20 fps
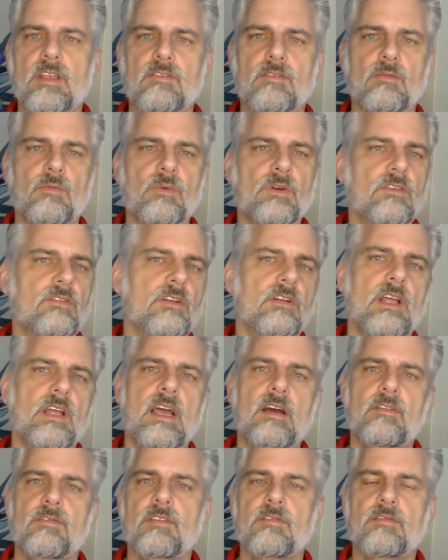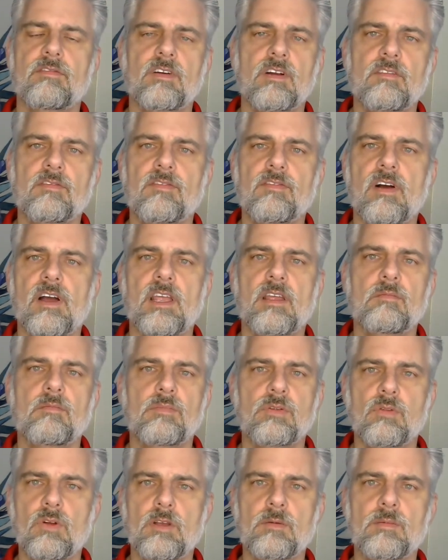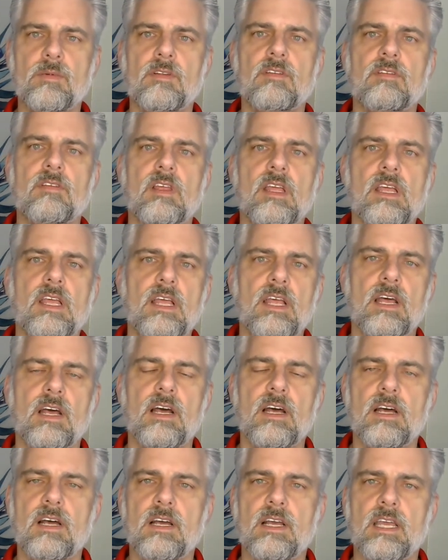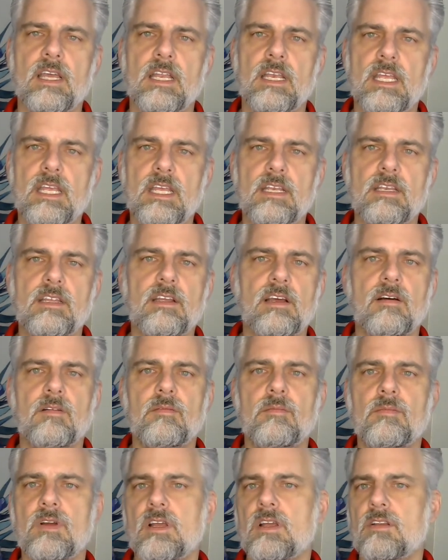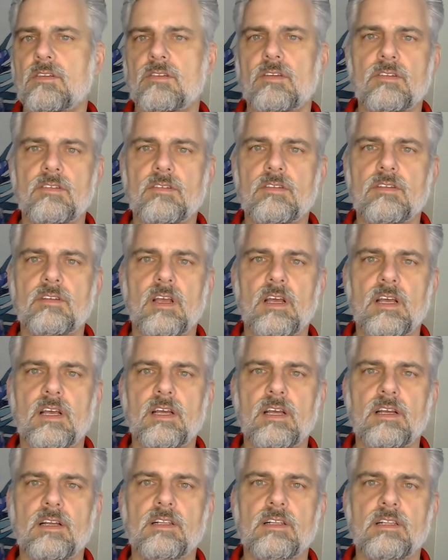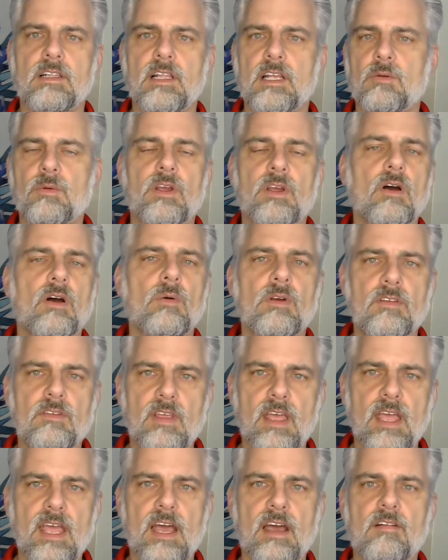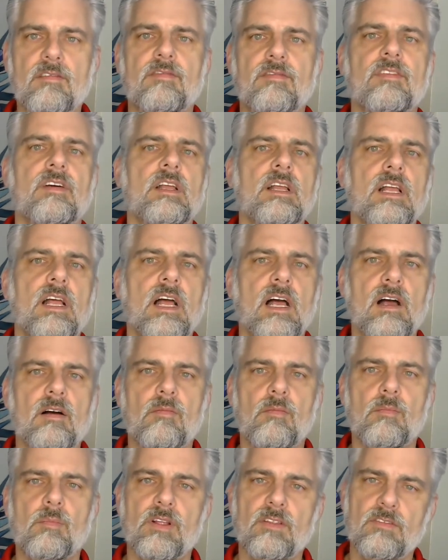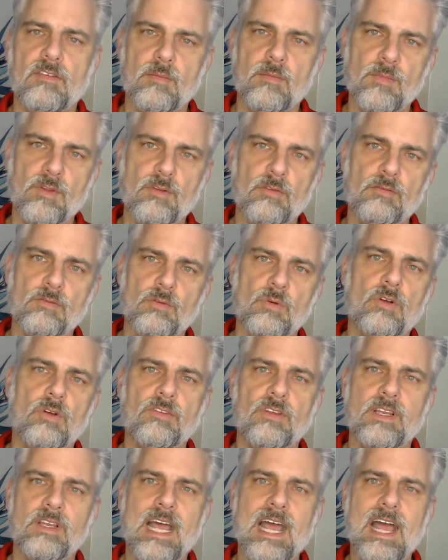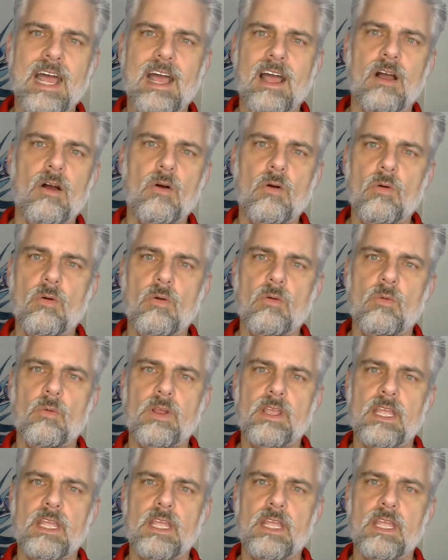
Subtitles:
We still have to verify employment and income, just like we always have. But some of the rules on how we